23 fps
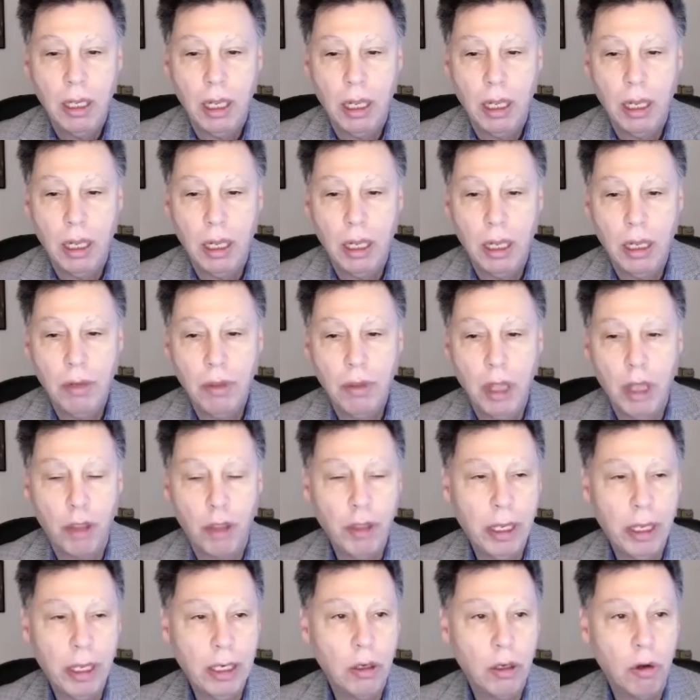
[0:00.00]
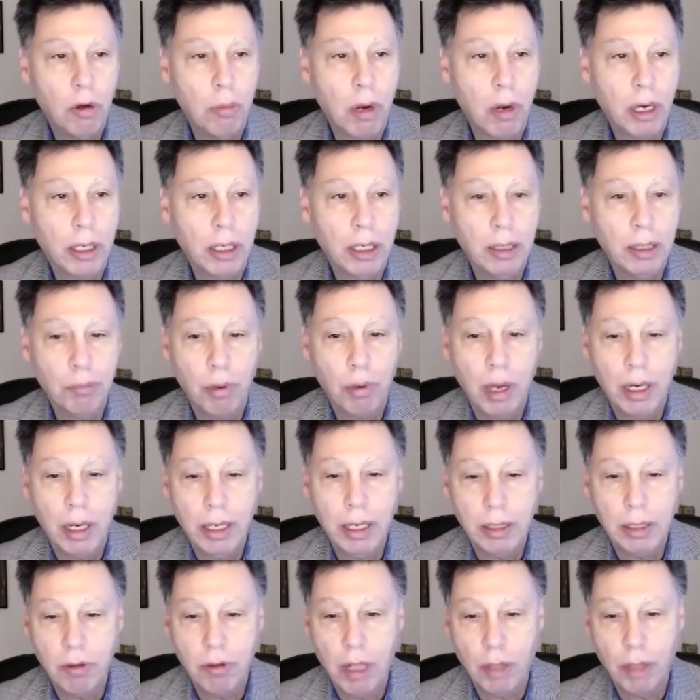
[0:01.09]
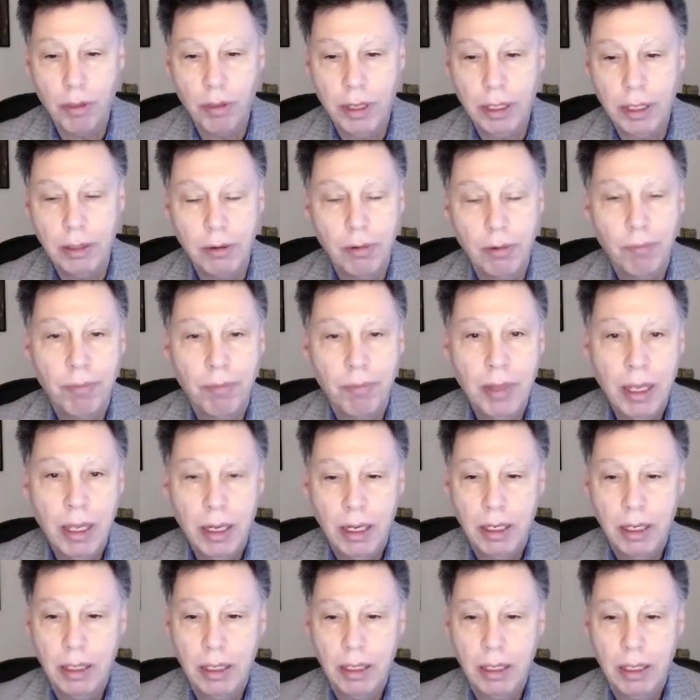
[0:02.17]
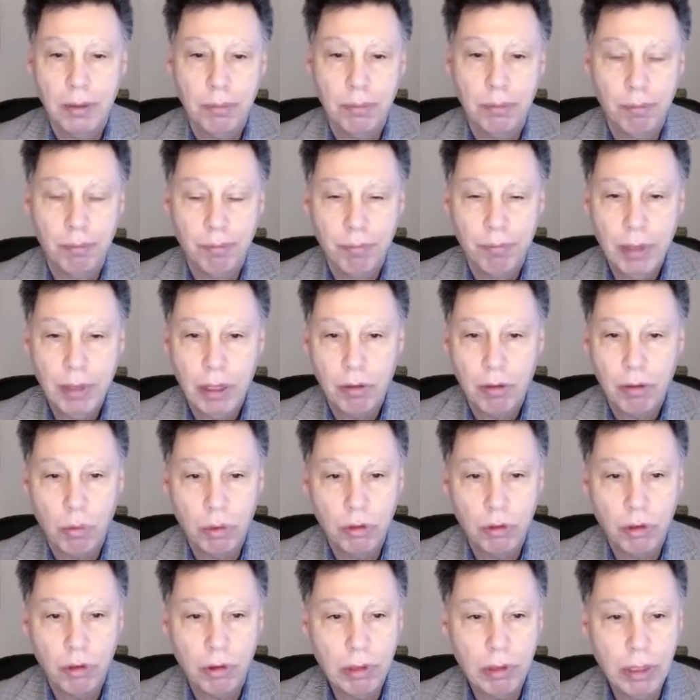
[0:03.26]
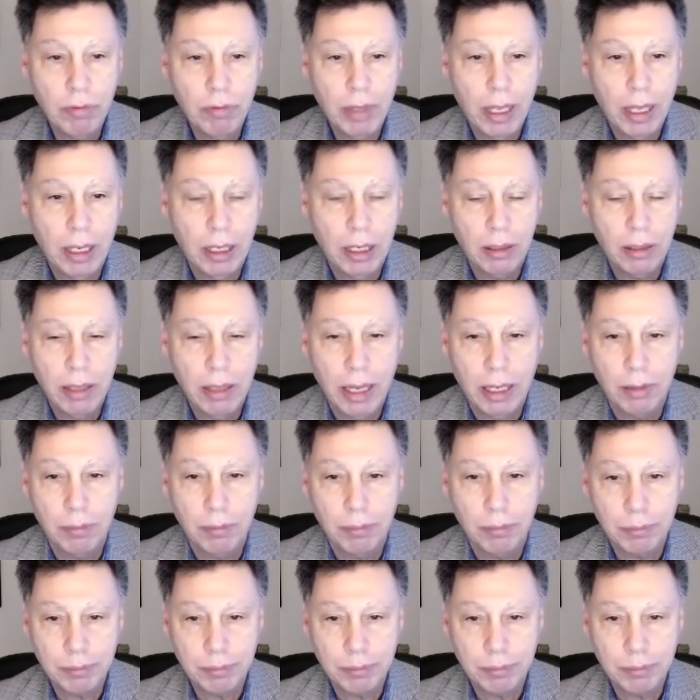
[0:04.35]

nothing, no marketing products, nothing. So we'll just leave that at that.